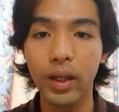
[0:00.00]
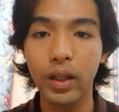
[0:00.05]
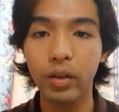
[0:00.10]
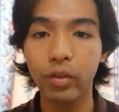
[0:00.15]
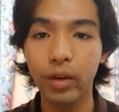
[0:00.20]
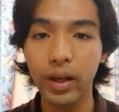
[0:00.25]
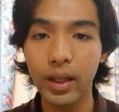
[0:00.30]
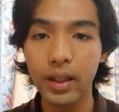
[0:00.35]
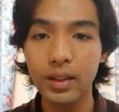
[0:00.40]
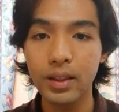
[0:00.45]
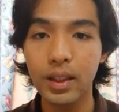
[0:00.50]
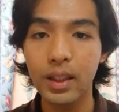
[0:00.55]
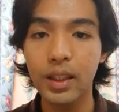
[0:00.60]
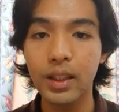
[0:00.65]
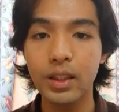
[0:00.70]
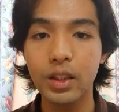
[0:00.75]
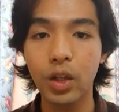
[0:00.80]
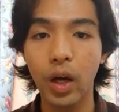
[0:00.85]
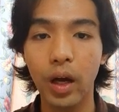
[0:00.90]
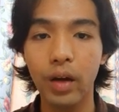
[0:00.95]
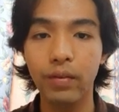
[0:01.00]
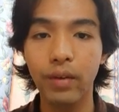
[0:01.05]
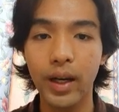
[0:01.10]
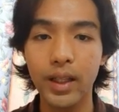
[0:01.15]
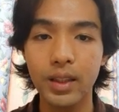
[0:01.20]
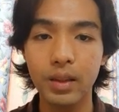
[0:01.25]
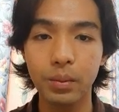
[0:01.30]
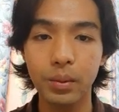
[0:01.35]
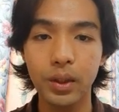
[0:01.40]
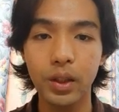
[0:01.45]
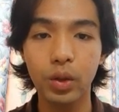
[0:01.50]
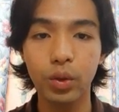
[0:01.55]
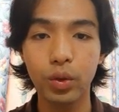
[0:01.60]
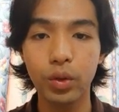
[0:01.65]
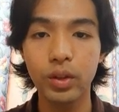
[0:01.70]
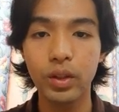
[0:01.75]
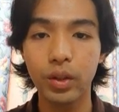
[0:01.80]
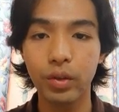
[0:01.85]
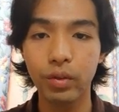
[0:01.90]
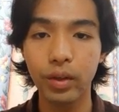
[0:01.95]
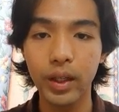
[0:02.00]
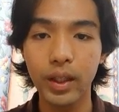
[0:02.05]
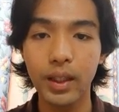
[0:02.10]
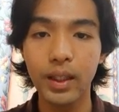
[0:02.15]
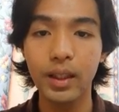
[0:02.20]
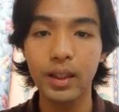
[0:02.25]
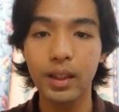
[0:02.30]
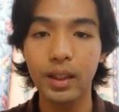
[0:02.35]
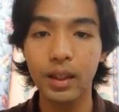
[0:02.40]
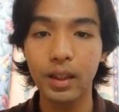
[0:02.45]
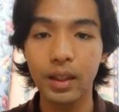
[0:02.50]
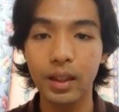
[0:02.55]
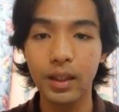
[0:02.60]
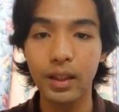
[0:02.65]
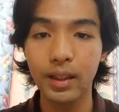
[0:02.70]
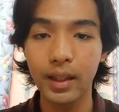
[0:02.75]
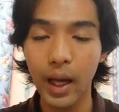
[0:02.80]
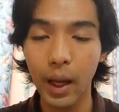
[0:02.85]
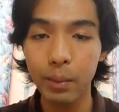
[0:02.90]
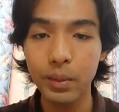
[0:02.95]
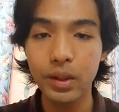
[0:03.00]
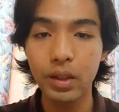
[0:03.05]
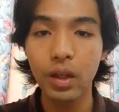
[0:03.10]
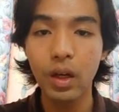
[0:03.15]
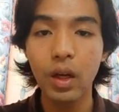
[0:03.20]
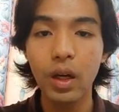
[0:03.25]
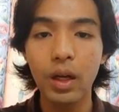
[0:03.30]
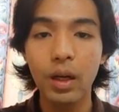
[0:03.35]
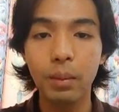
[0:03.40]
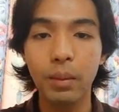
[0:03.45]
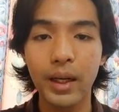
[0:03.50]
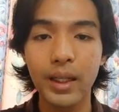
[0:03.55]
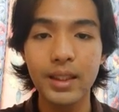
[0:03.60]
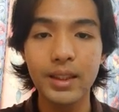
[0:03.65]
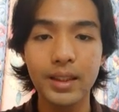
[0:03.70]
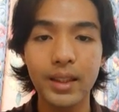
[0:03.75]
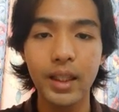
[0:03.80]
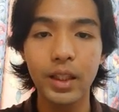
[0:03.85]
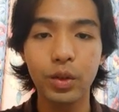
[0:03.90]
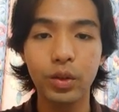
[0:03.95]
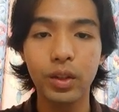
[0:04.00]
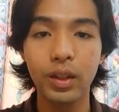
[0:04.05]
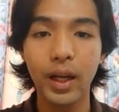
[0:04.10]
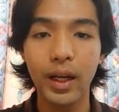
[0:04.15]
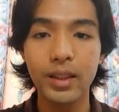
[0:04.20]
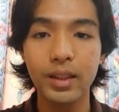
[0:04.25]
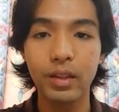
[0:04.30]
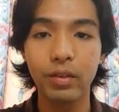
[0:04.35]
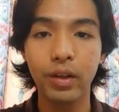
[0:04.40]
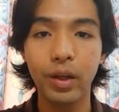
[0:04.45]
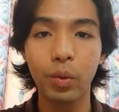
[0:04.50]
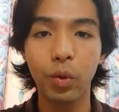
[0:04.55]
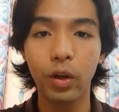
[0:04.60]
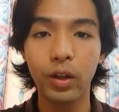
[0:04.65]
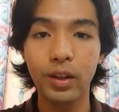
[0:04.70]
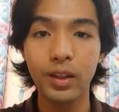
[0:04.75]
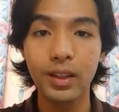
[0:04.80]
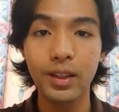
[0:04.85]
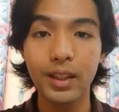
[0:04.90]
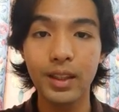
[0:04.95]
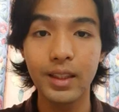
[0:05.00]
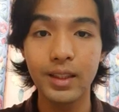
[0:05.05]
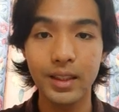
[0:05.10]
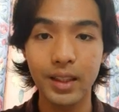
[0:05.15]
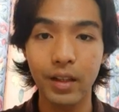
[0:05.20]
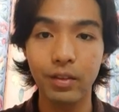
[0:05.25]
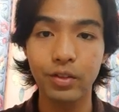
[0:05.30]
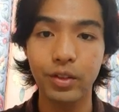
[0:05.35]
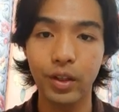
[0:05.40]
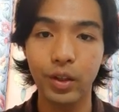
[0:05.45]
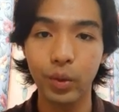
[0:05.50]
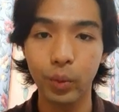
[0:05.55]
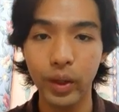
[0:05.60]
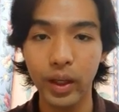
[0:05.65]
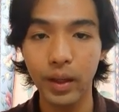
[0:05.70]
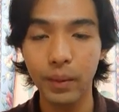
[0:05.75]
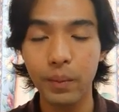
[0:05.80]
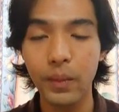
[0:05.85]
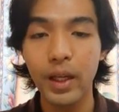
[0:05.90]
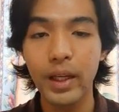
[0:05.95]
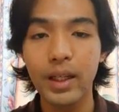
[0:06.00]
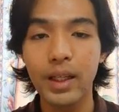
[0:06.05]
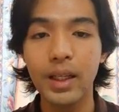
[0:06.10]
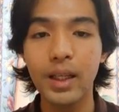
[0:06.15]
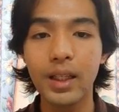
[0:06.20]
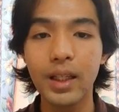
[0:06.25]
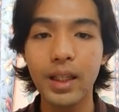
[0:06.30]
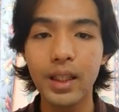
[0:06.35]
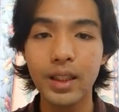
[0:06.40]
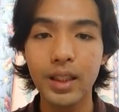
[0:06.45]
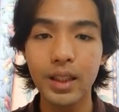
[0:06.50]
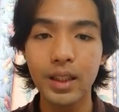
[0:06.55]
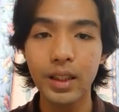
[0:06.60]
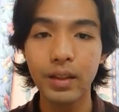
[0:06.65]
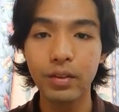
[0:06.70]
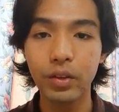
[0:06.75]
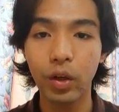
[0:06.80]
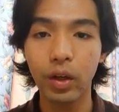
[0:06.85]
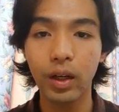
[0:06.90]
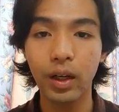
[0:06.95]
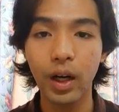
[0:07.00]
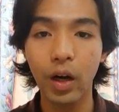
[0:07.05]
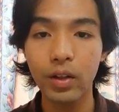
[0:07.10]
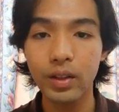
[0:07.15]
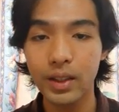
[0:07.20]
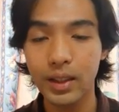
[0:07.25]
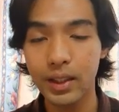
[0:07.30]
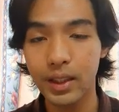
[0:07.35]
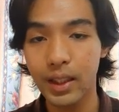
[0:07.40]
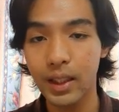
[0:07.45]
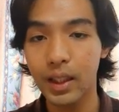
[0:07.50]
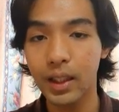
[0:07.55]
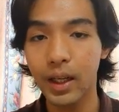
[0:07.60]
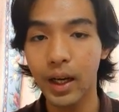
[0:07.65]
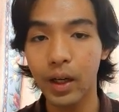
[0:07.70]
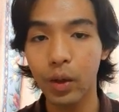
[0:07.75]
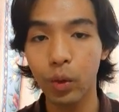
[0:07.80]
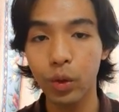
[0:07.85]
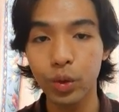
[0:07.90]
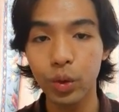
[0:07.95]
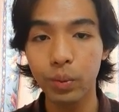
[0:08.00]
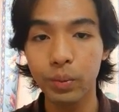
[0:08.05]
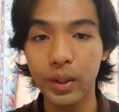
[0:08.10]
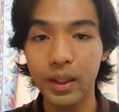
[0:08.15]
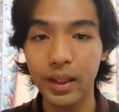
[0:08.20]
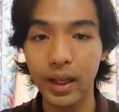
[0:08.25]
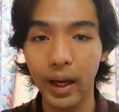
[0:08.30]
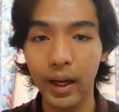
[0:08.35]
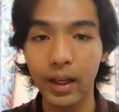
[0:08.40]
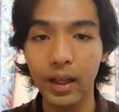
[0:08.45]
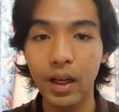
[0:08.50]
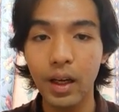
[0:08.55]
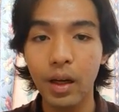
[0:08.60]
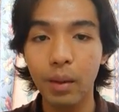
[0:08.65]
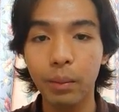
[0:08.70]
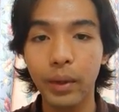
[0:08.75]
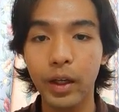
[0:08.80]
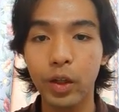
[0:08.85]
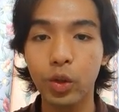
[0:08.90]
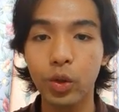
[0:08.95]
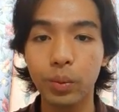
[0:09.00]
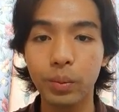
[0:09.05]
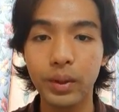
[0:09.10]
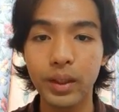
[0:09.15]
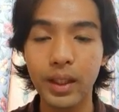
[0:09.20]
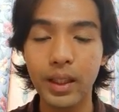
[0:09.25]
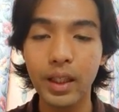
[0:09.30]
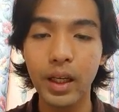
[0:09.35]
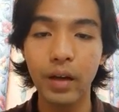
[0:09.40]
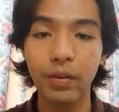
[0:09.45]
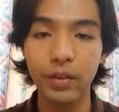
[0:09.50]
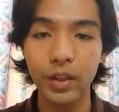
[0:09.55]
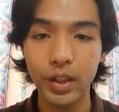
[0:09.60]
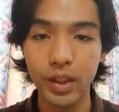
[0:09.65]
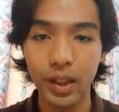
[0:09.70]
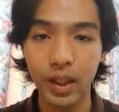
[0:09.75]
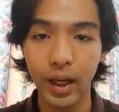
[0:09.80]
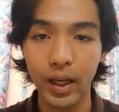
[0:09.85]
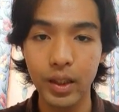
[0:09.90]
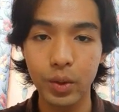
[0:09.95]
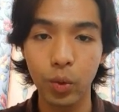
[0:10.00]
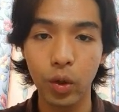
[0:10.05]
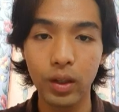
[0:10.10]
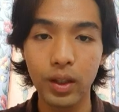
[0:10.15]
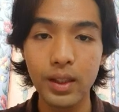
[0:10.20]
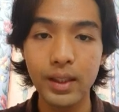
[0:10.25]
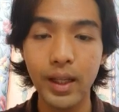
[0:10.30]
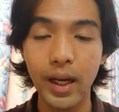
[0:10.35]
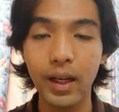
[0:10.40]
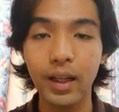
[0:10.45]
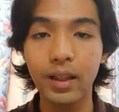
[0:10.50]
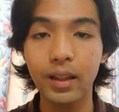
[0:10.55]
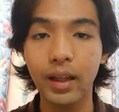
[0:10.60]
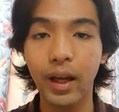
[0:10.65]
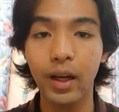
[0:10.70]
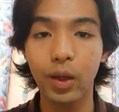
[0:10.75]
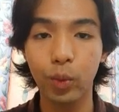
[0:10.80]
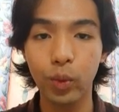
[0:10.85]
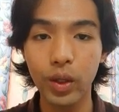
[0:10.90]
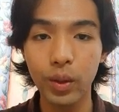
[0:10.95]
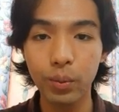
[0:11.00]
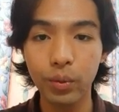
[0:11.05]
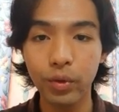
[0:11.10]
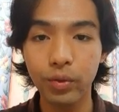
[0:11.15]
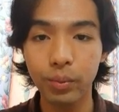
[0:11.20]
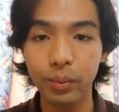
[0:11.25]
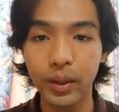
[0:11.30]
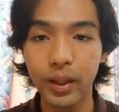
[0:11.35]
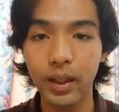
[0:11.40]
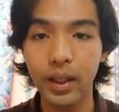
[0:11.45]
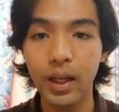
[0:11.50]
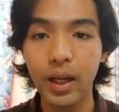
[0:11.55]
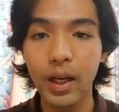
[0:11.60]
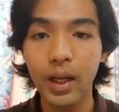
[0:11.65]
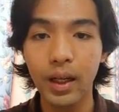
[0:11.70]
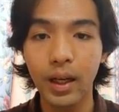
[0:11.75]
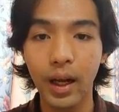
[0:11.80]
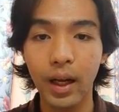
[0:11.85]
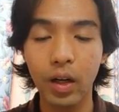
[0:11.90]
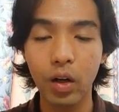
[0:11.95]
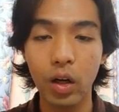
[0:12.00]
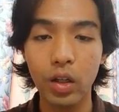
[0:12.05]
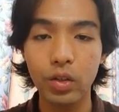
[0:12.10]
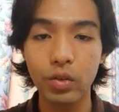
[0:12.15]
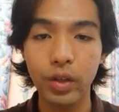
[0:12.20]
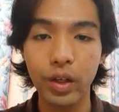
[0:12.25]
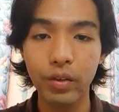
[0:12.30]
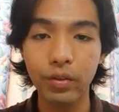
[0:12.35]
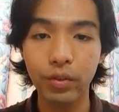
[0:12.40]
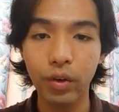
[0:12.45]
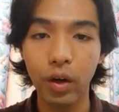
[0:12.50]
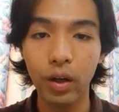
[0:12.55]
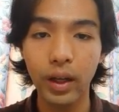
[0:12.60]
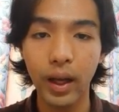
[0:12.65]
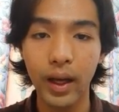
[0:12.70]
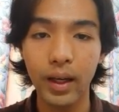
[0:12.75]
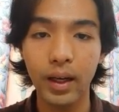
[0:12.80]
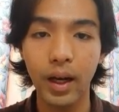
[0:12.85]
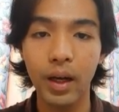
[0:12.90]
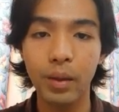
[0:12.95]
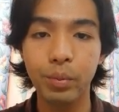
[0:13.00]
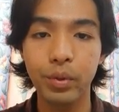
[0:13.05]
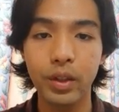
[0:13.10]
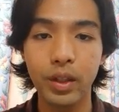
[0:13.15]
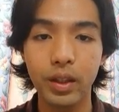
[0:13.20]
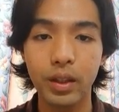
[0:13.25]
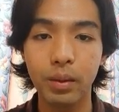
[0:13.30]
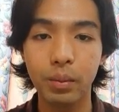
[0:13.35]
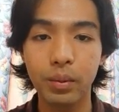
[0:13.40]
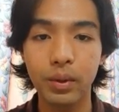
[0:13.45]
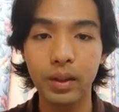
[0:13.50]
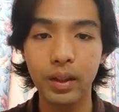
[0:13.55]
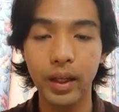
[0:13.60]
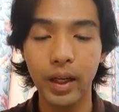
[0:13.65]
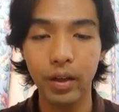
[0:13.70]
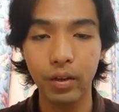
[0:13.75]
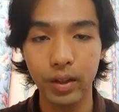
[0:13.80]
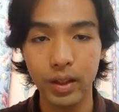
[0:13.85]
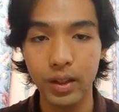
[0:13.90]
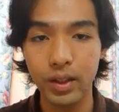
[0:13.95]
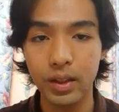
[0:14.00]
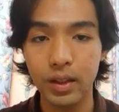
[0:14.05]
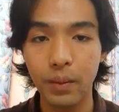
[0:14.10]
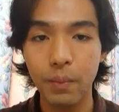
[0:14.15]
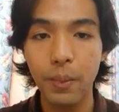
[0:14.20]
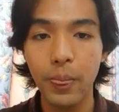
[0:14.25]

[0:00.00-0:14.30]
it rains, it is not advisable to use the rain in the dams, but instead utilize the rainwater itself straight away. Initiatives on cloud seeding can also be done, but could be inefficient as water cycle and wind movement can cause rainfall and unpredictable areas.